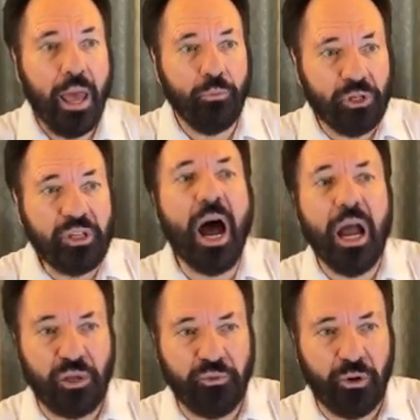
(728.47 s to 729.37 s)
and was
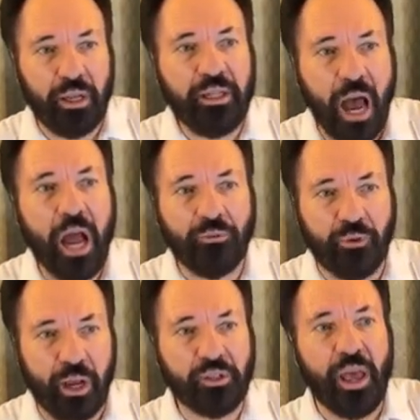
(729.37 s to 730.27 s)
died
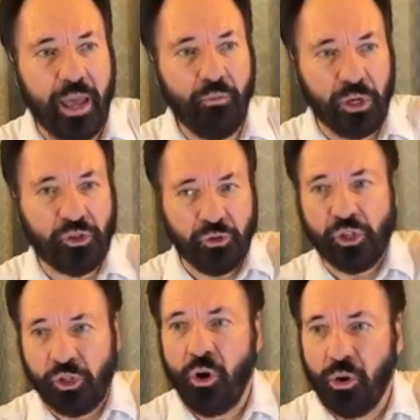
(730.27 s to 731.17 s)
for us and was
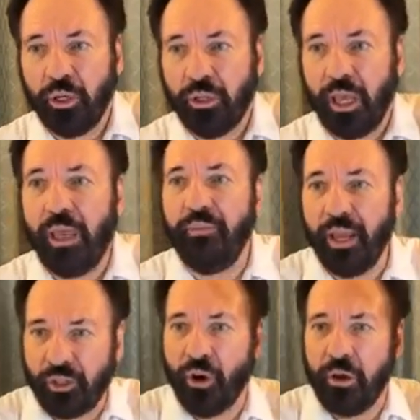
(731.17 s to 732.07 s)
restored
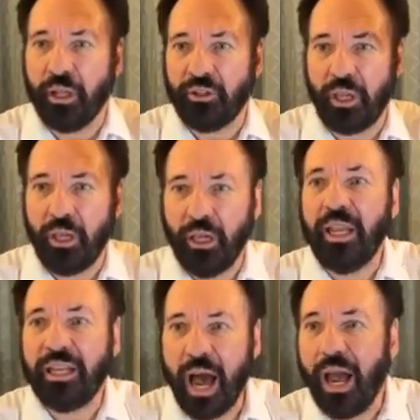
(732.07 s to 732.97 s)
in eternity.
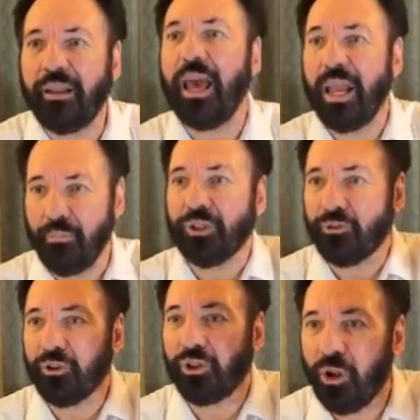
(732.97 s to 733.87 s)
He died and he
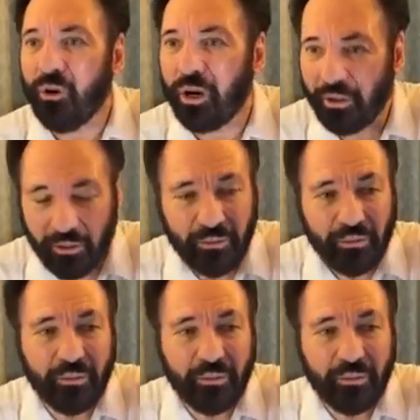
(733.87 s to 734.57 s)
was restored.